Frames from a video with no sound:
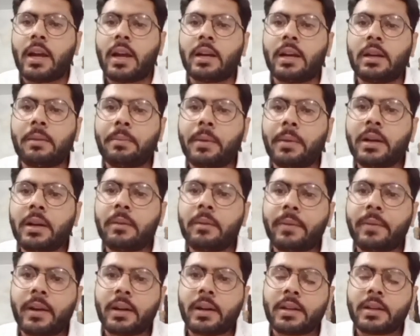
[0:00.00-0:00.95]

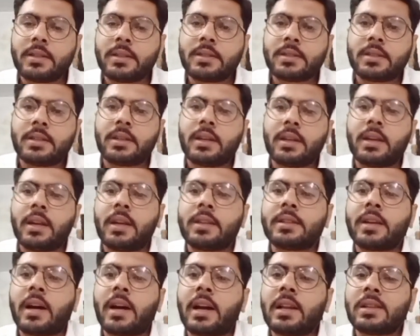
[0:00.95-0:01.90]
Independent practice
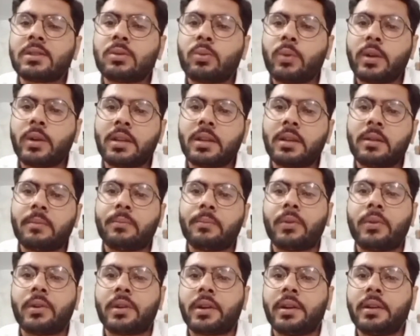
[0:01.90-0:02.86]
is also very
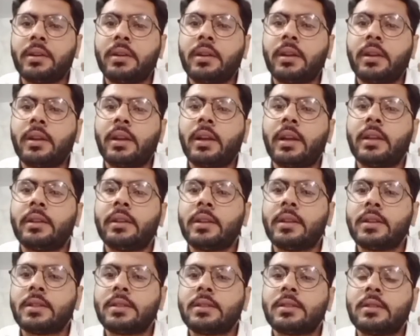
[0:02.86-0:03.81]
important in
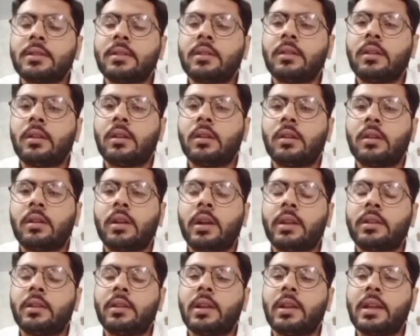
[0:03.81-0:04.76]
this
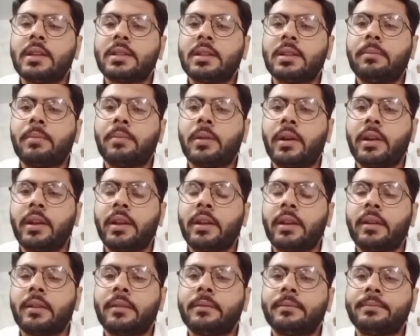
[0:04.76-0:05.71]
in the lesson
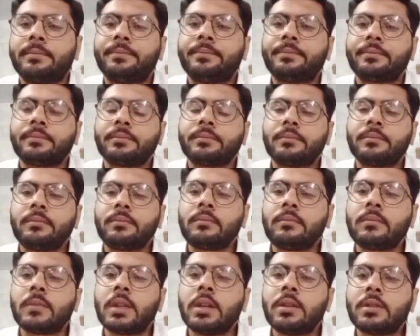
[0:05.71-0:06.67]
planning.
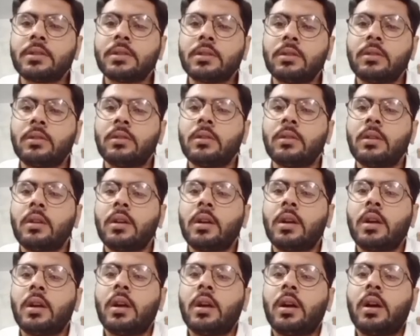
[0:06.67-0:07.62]
So,
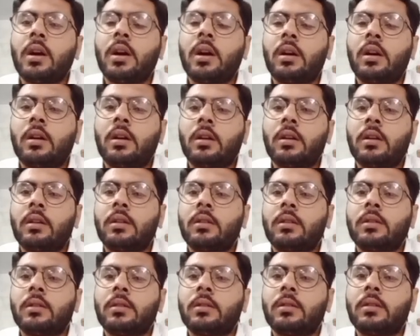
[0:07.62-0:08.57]

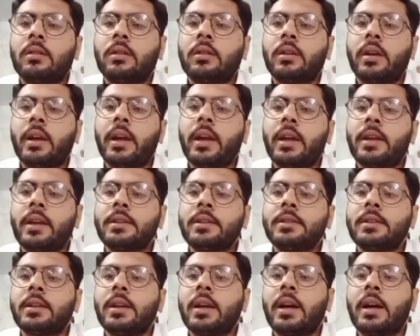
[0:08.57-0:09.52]

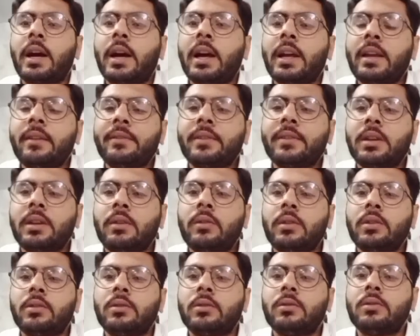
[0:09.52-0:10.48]
as I have
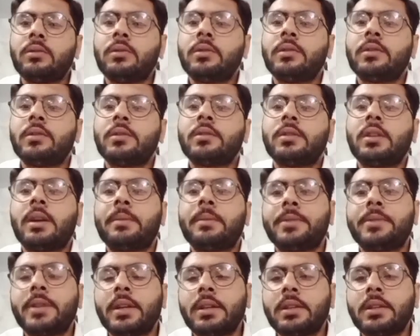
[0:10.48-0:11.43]
given you the
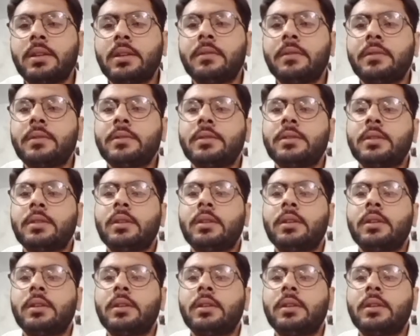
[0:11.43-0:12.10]
objectives,